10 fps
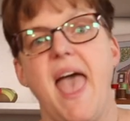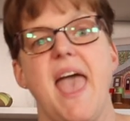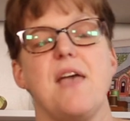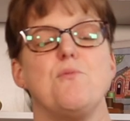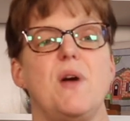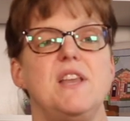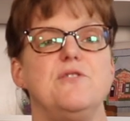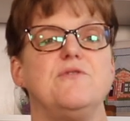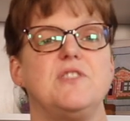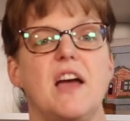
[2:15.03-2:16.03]
And when
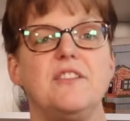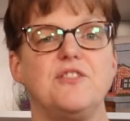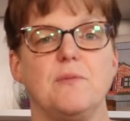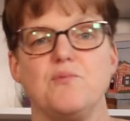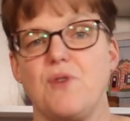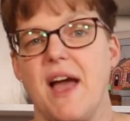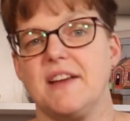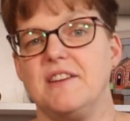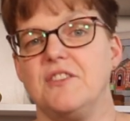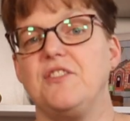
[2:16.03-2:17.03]
you've done some
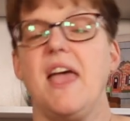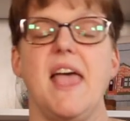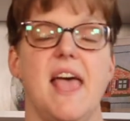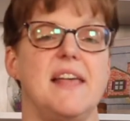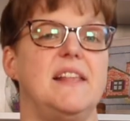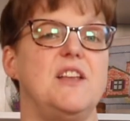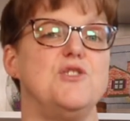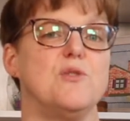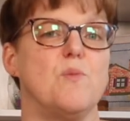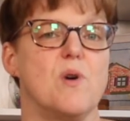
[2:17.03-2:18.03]
practice and then
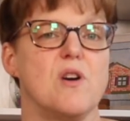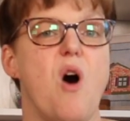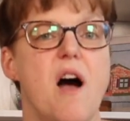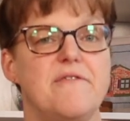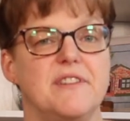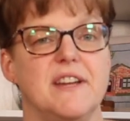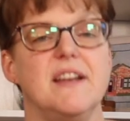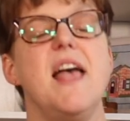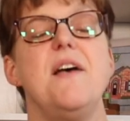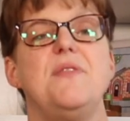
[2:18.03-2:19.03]
you're more confident,
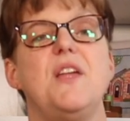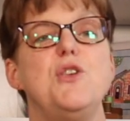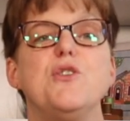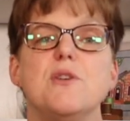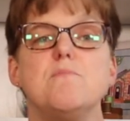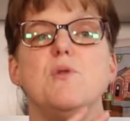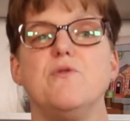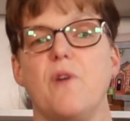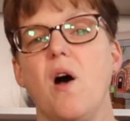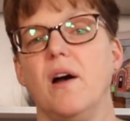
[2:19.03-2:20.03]
then you could
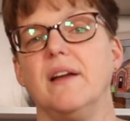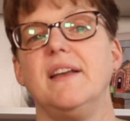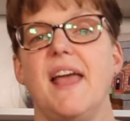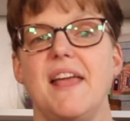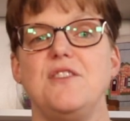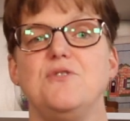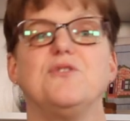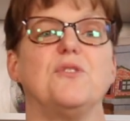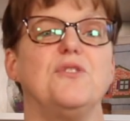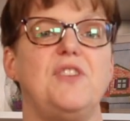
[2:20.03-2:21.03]
move on and use
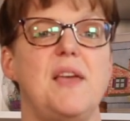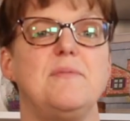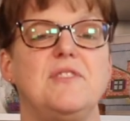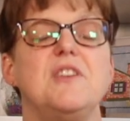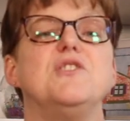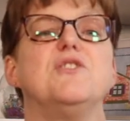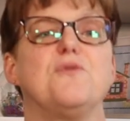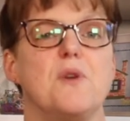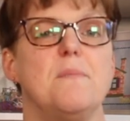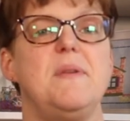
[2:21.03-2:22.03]
those same stitches
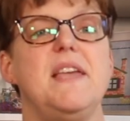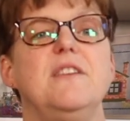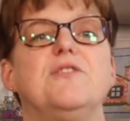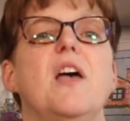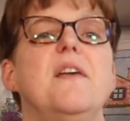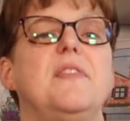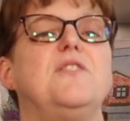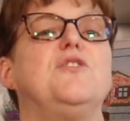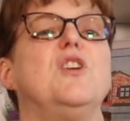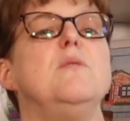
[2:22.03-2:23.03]
for a piece
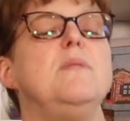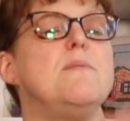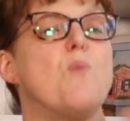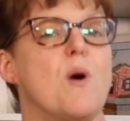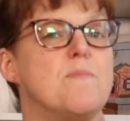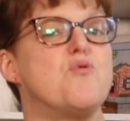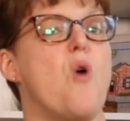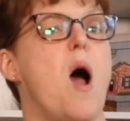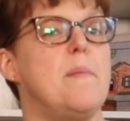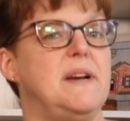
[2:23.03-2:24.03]
that's going to be more
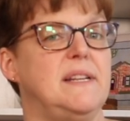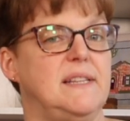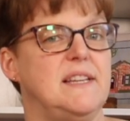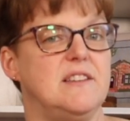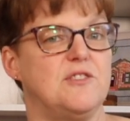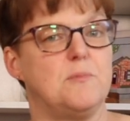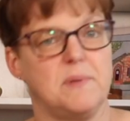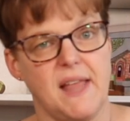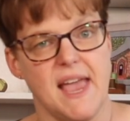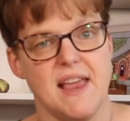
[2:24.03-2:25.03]
prominently
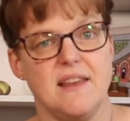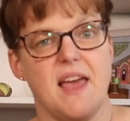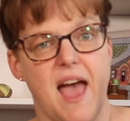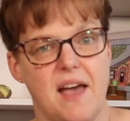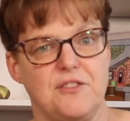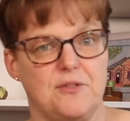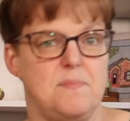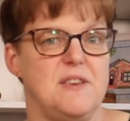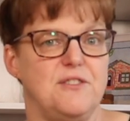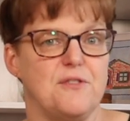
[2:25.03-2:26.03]
displayed as a
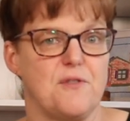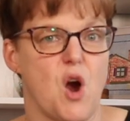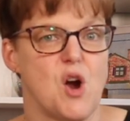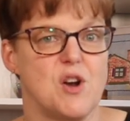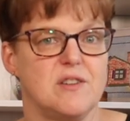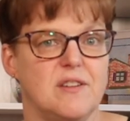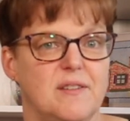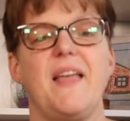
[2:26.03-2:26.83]
piece of art.